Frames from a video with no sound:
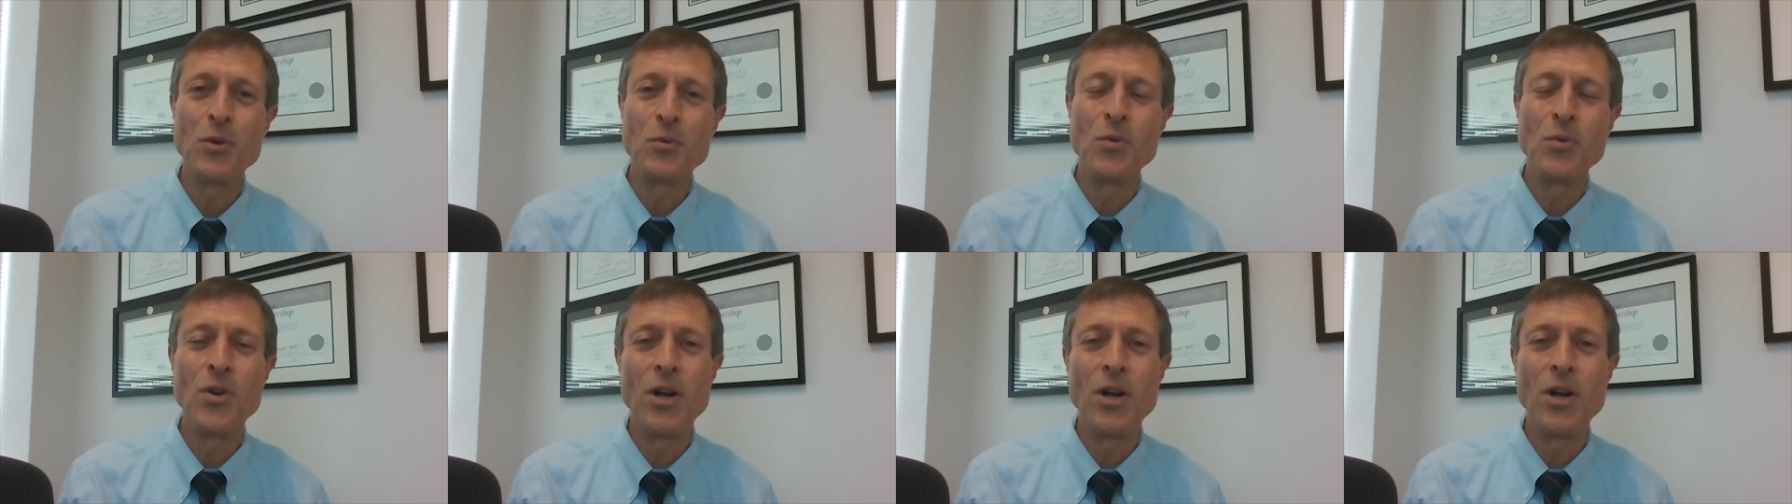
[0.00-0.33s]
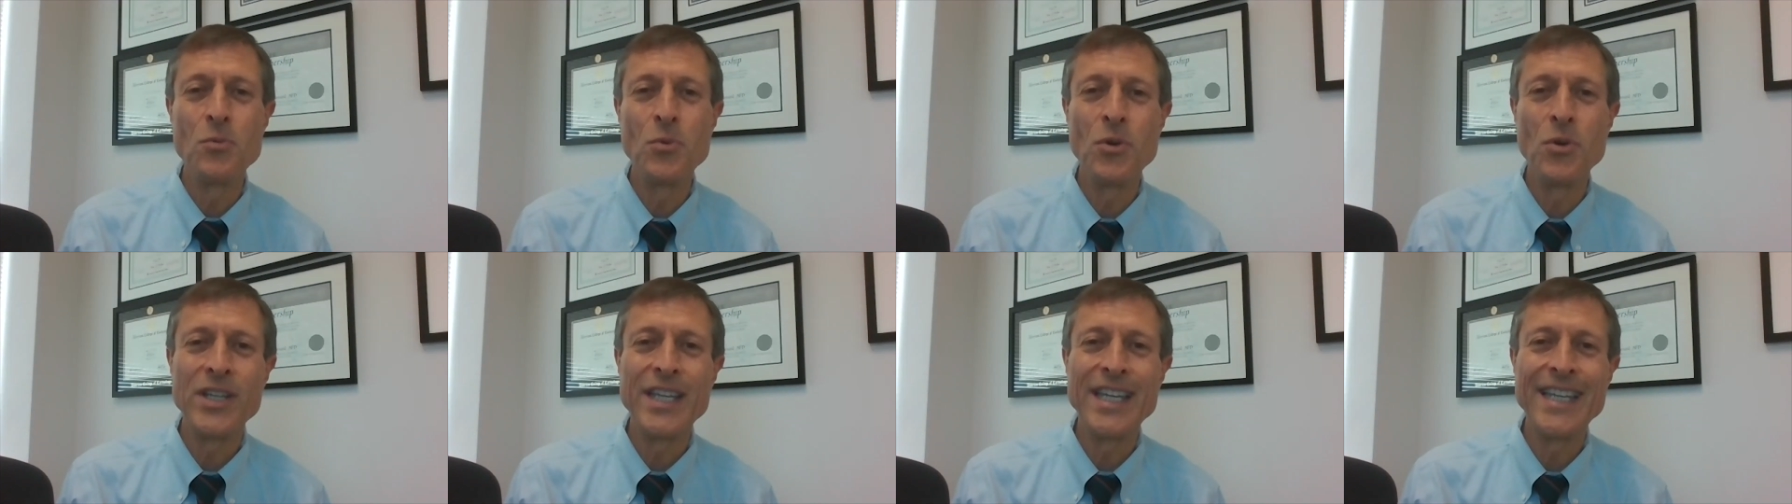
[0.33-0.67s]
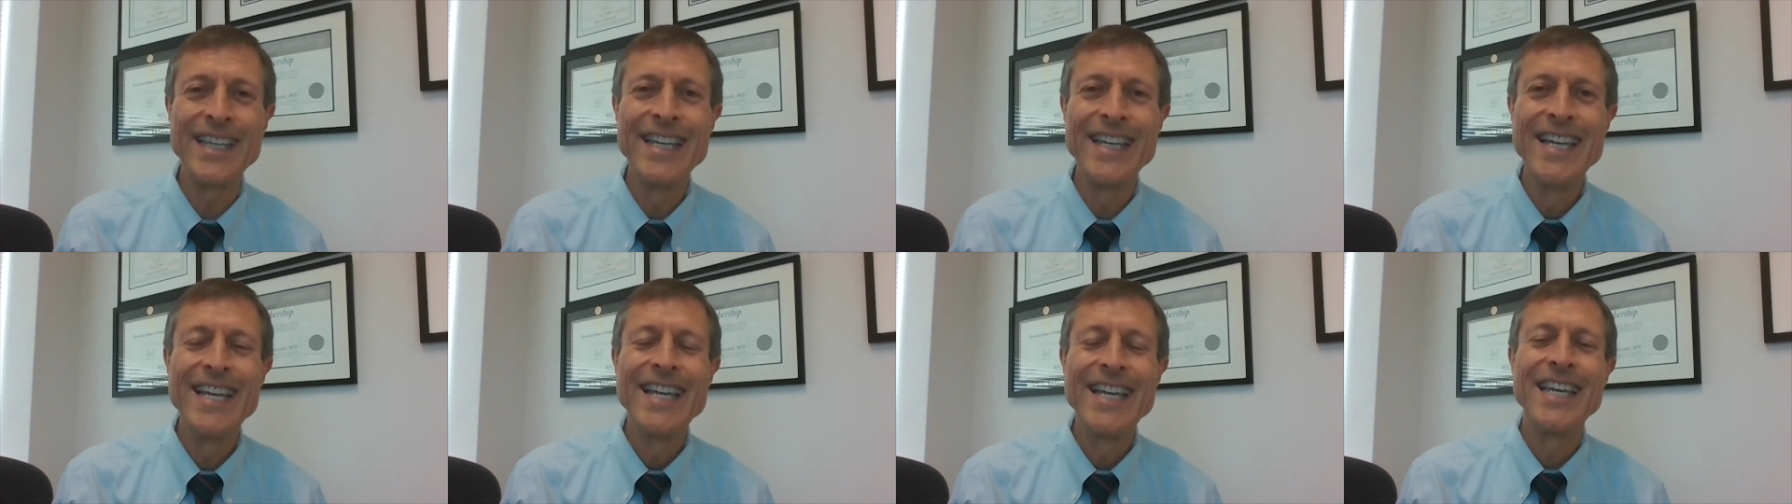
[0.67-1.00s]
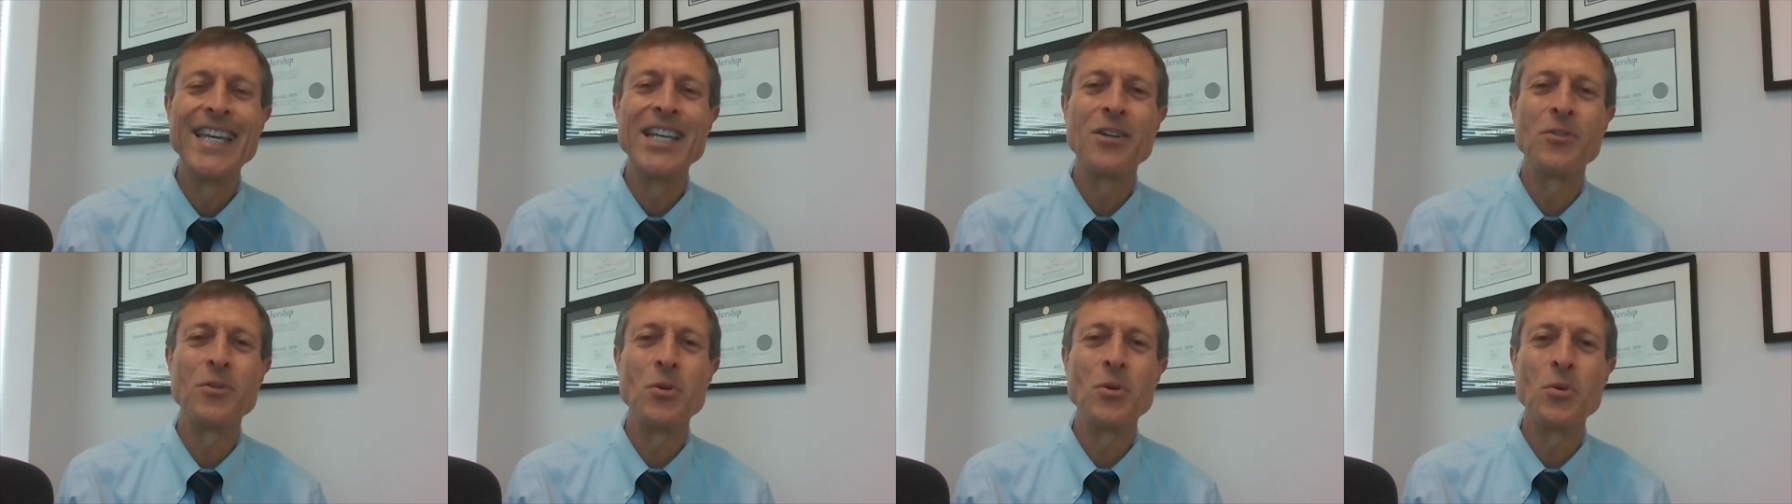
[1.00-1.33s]
We're all working
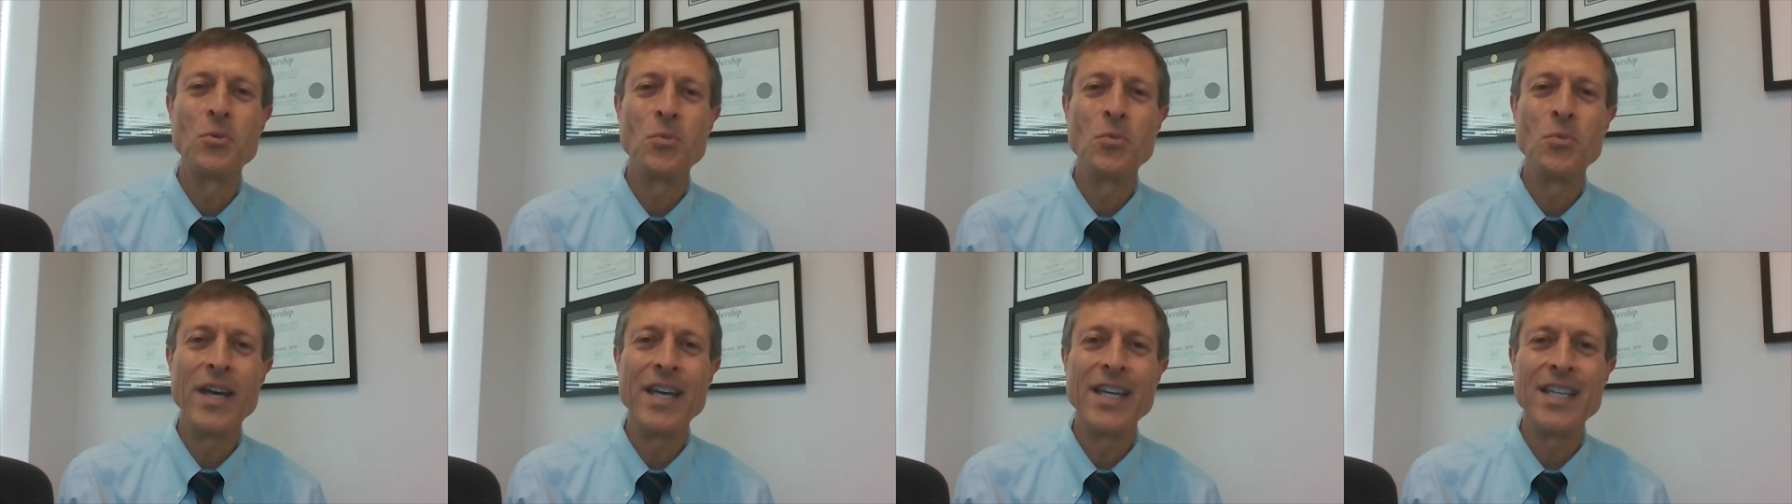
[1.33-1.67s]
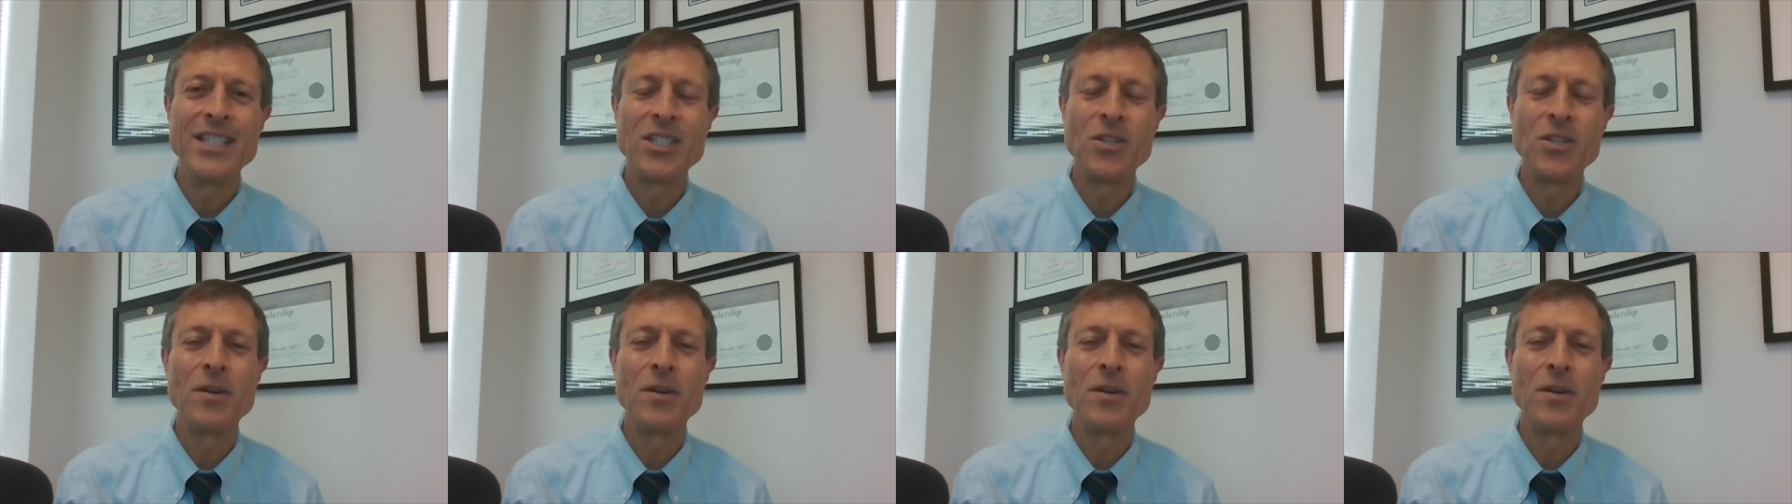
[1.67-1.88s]
in our own ways.